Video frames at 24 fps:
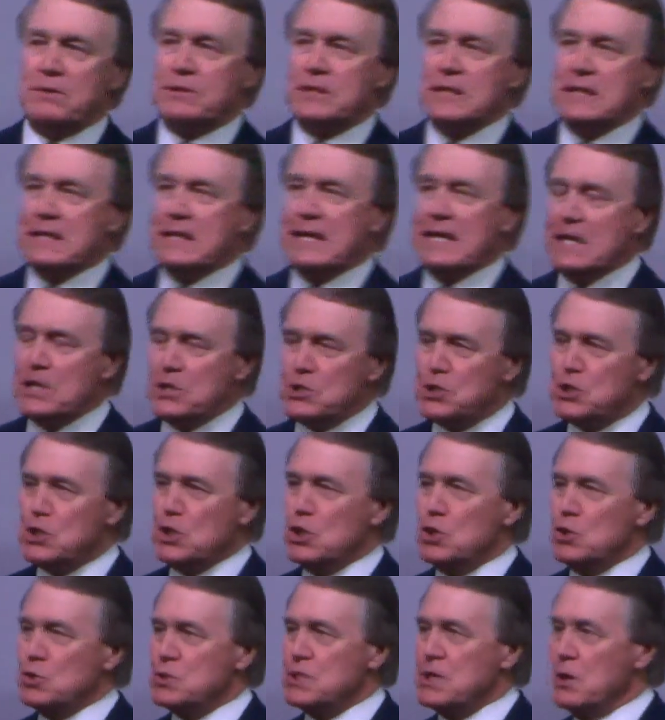the
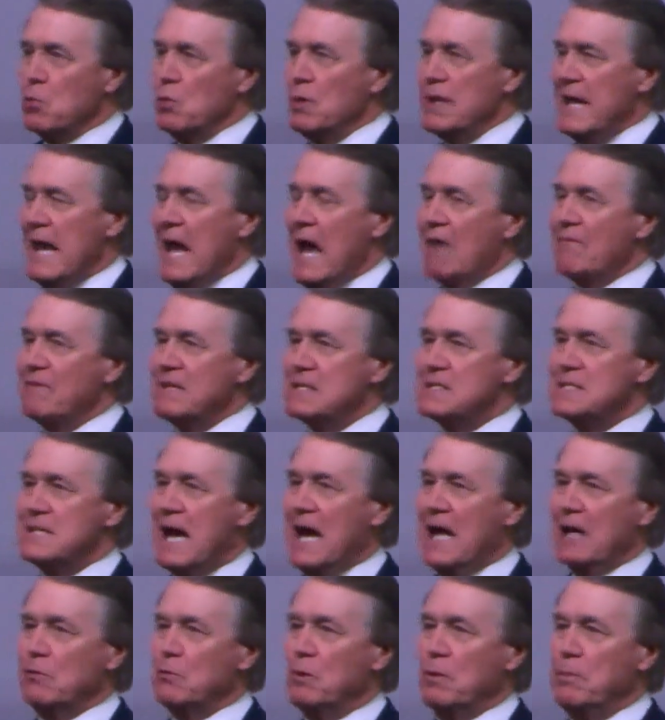issues that we have
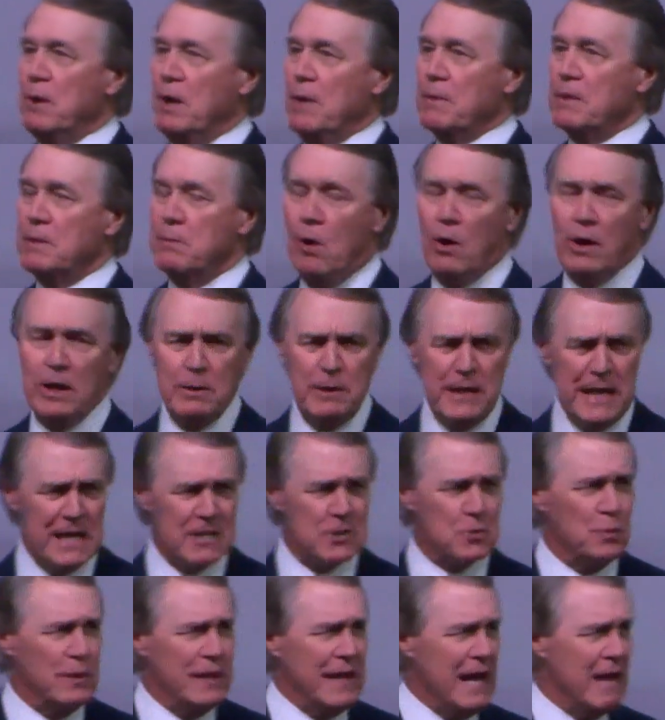inside the Republican Party. And
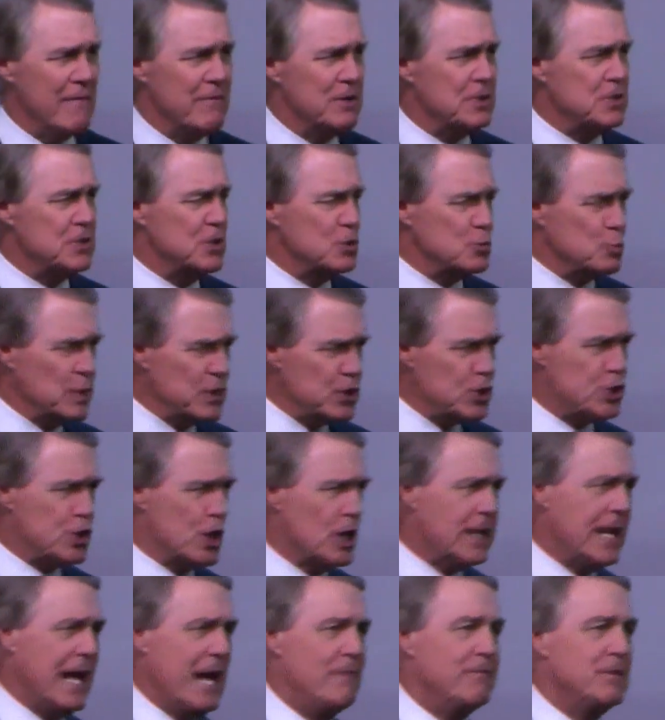yes, we have issues. We
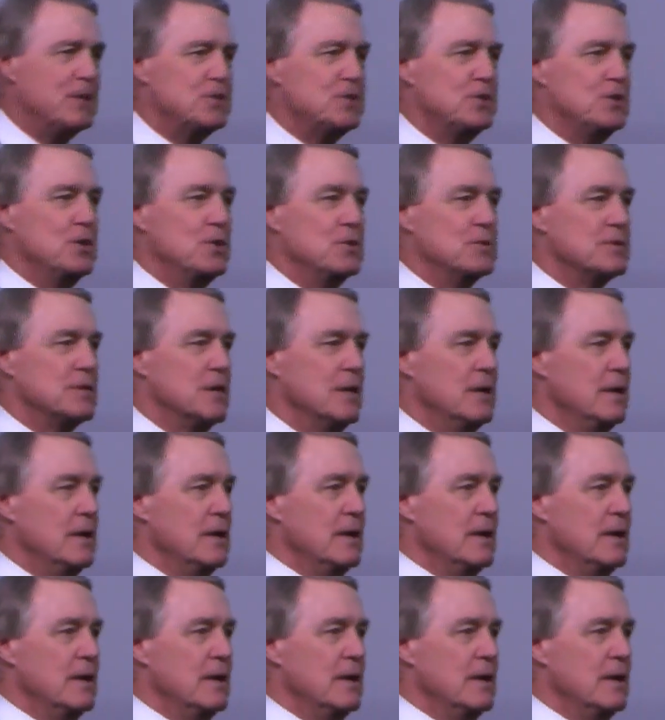should have issues.